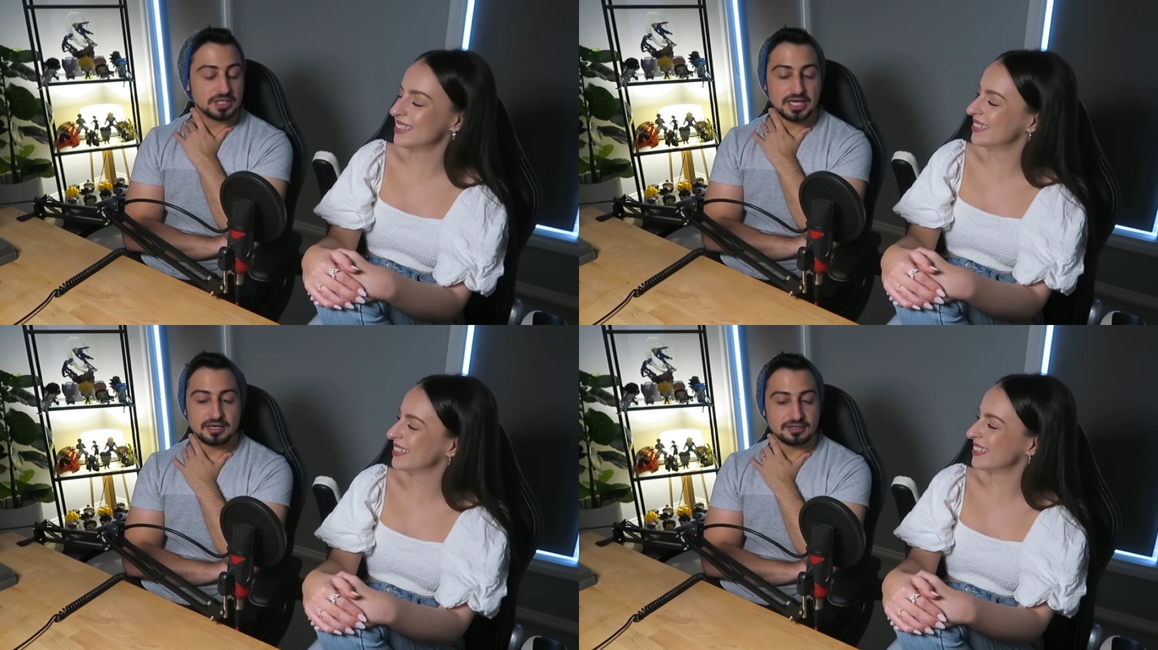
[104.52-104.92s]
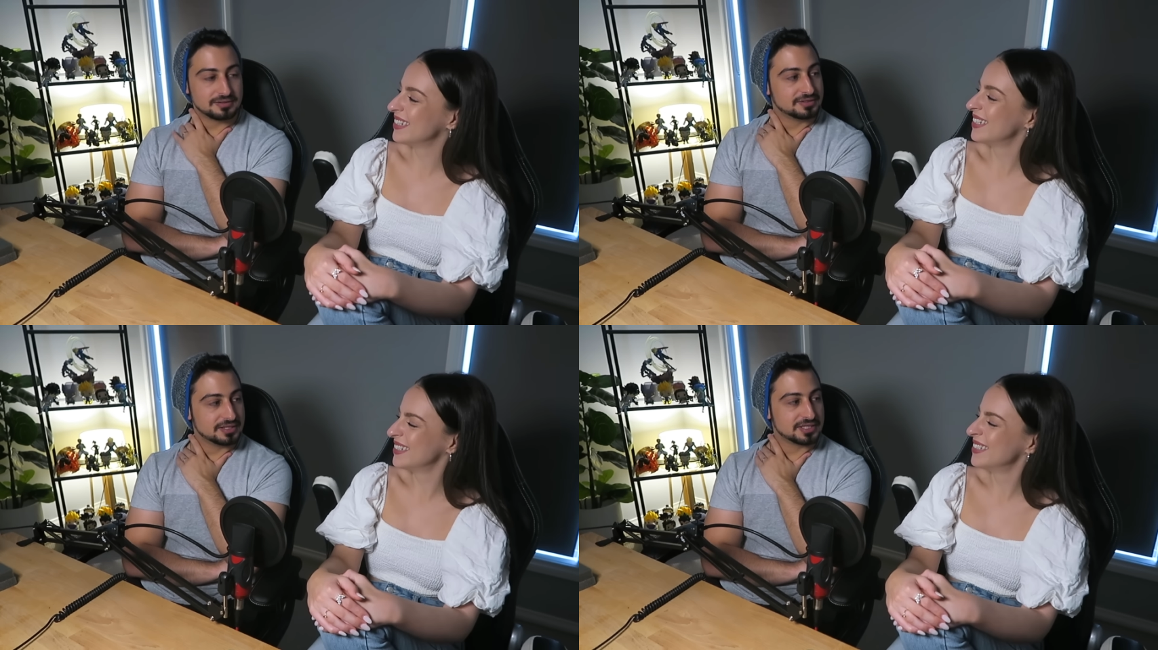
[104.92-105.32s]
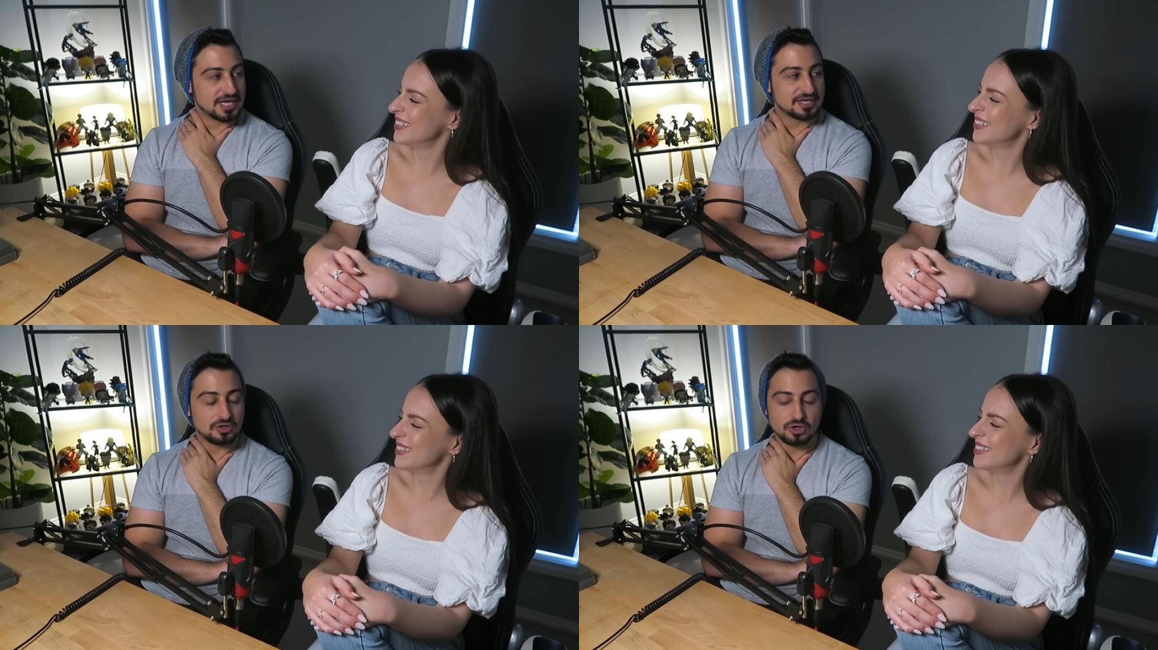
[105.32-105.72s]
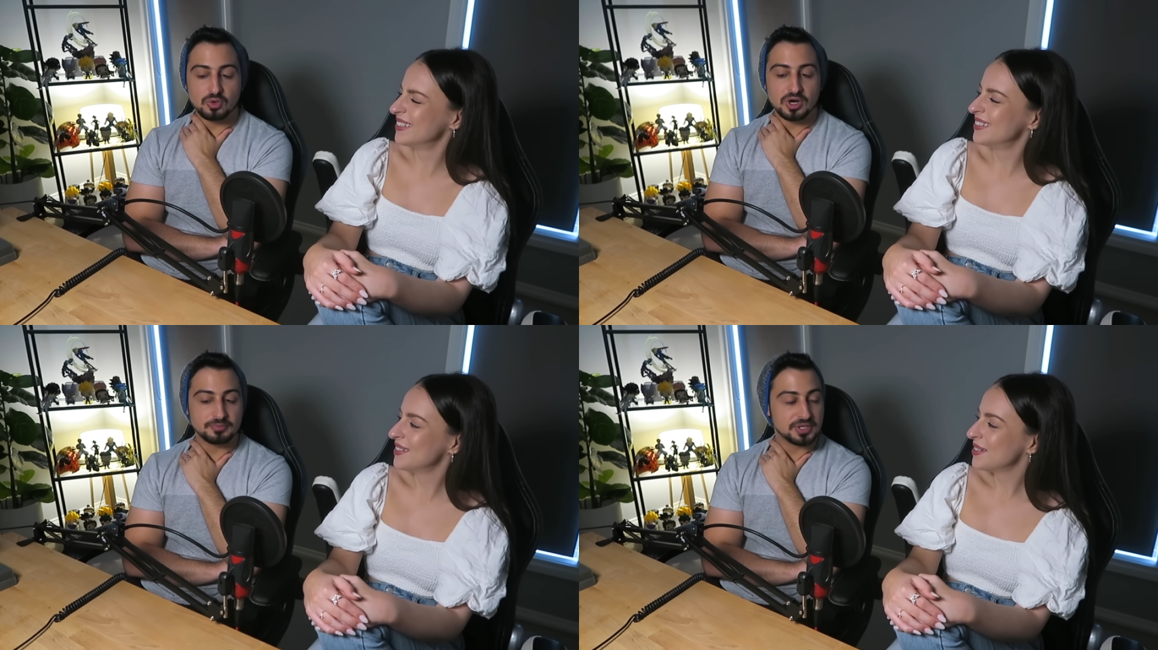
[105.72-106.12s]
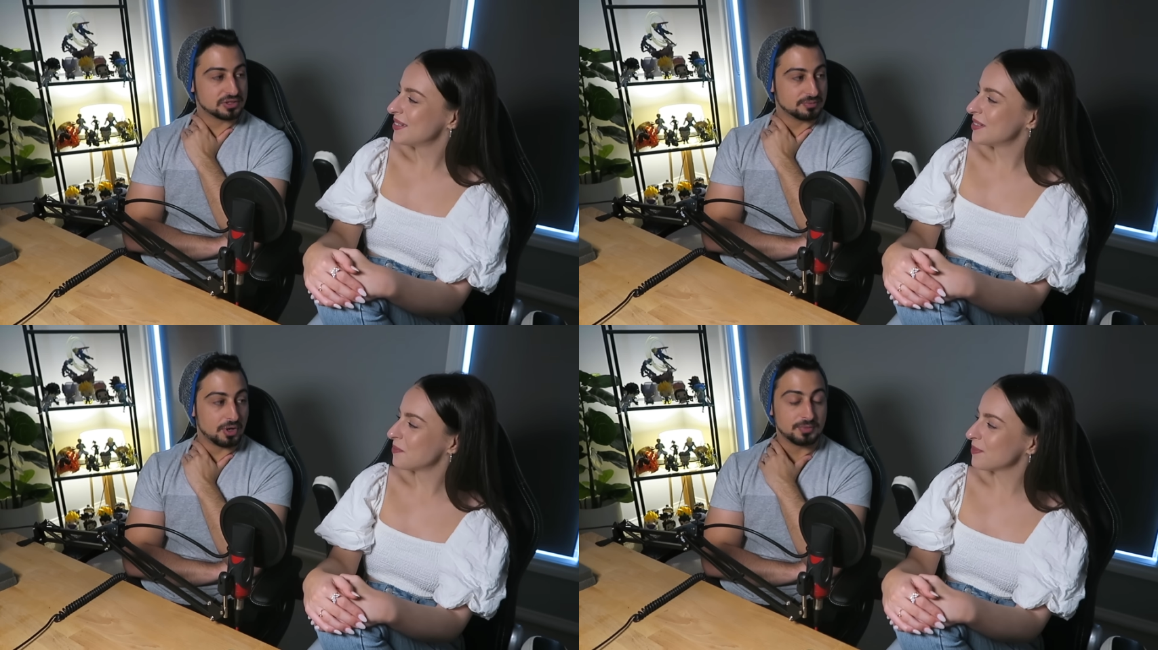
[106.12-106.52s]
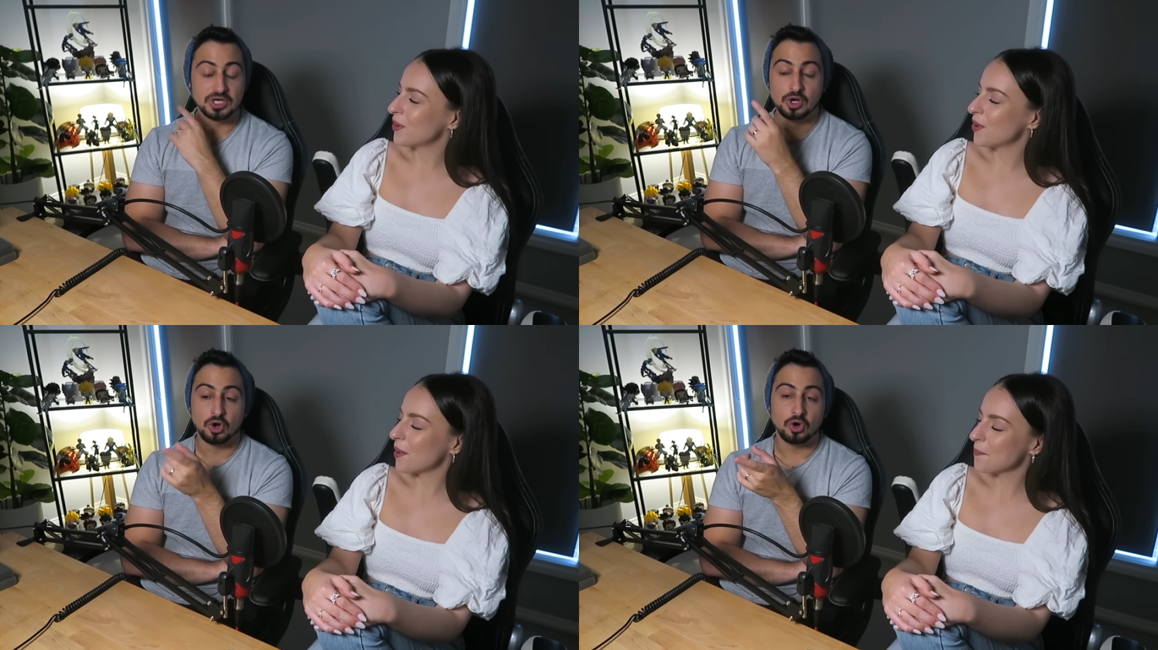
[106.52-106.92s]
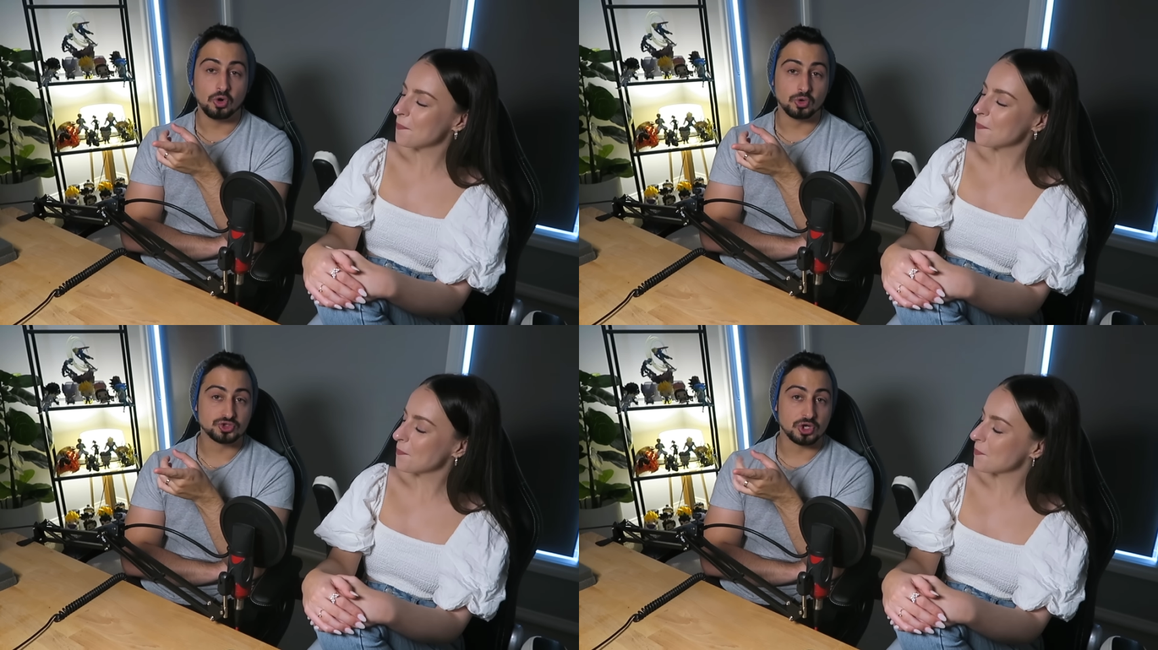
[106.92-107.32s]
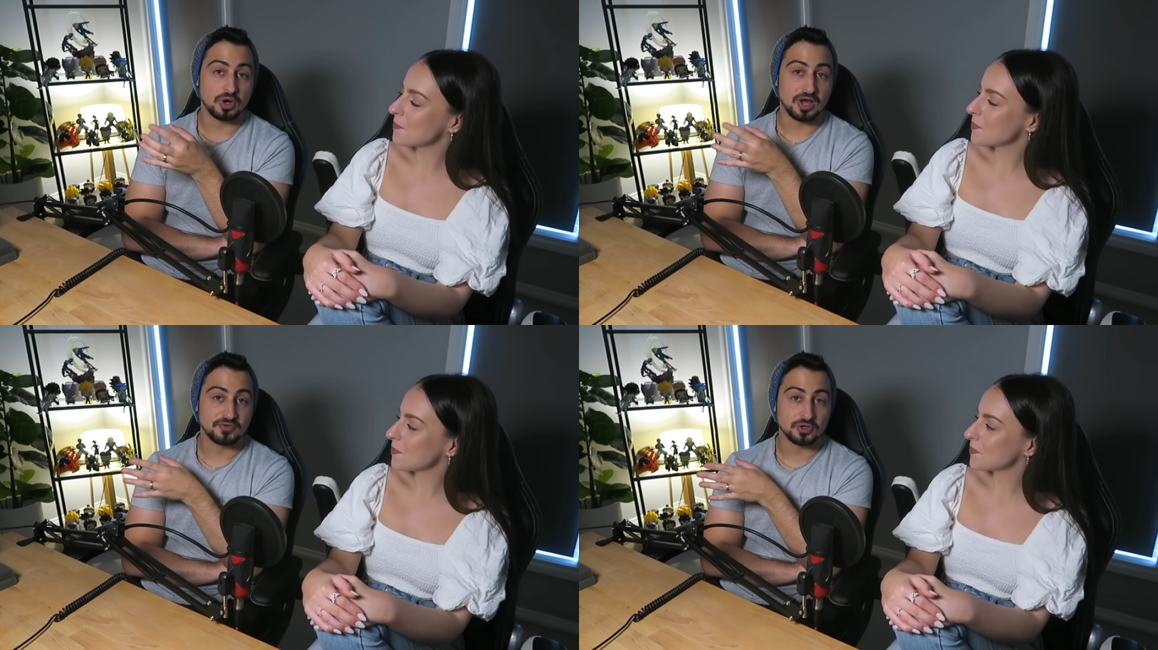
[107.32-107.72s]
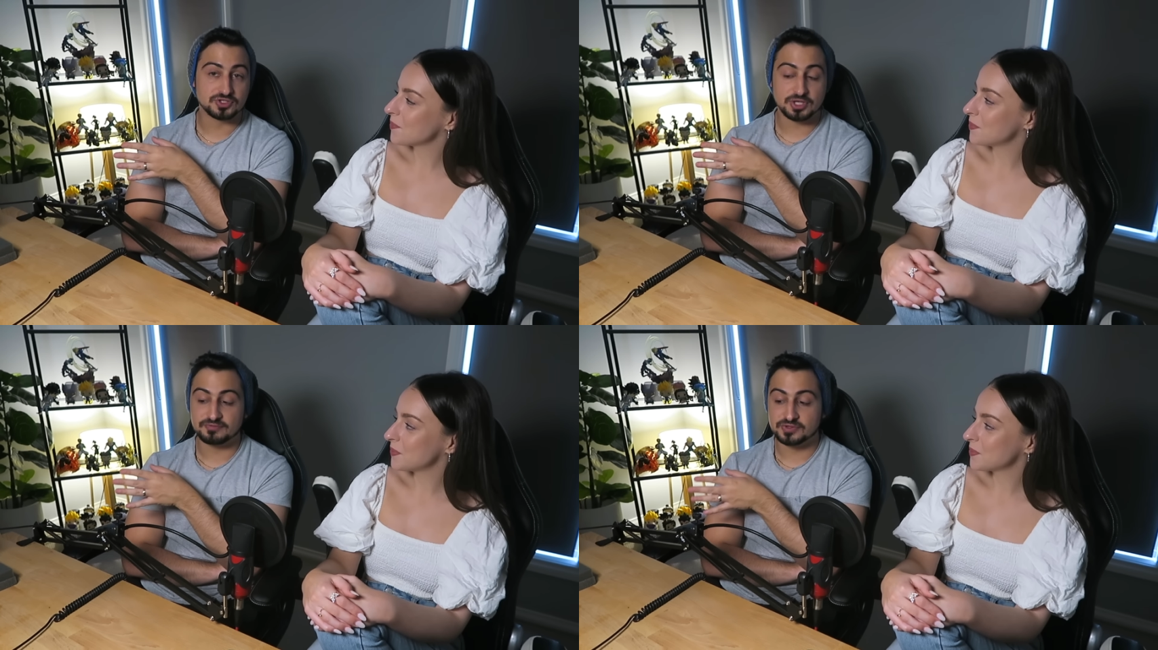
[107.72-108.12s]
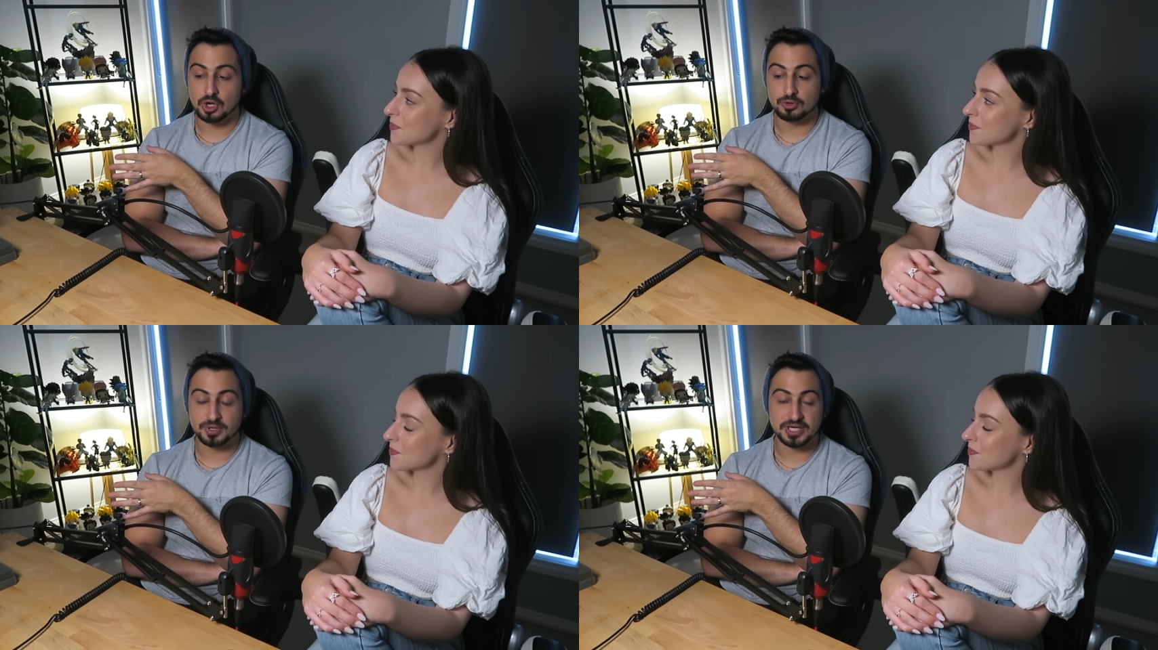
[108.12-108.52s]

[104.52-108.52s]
Speaker 1: yeah, yeah, they're taking on quite a bit at the moment. All right. Also, I've heard some of the OP.